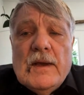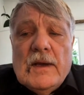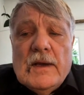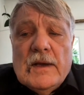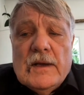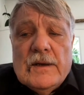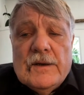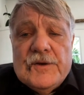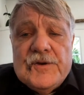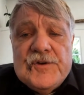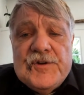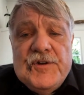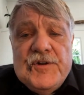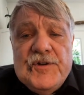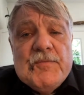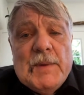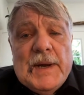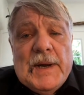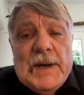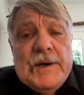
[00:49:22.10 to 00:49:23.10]
And
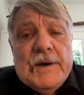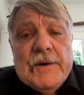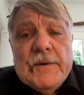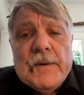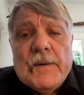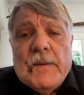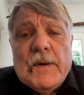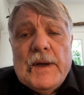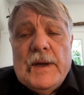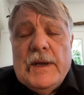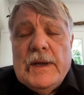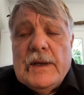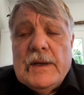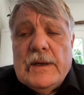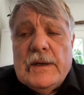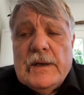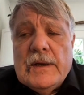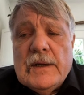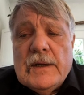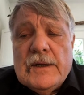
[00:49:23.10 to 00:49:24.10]
she's my hero,
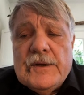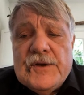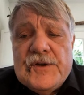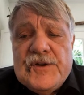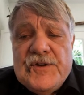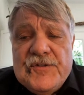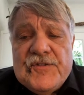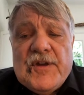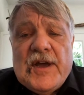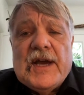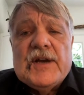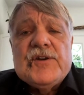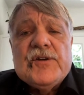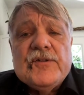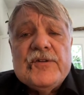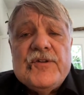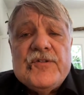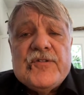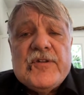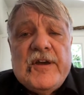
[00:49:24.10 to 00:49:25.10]
and she's
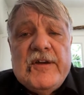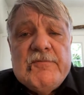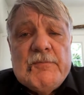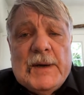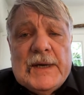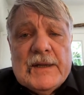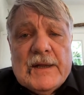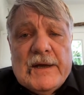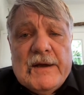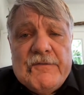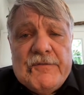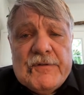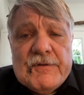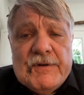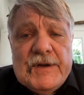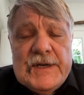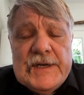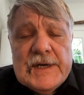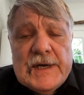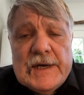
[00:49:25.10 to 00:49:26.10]
actually saved my life
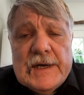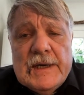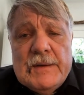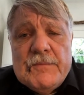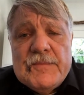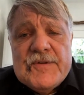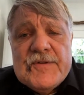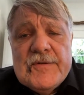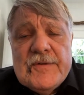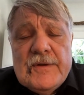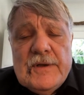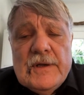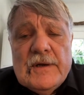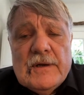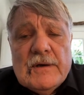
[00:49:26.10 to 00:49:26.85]
3 times.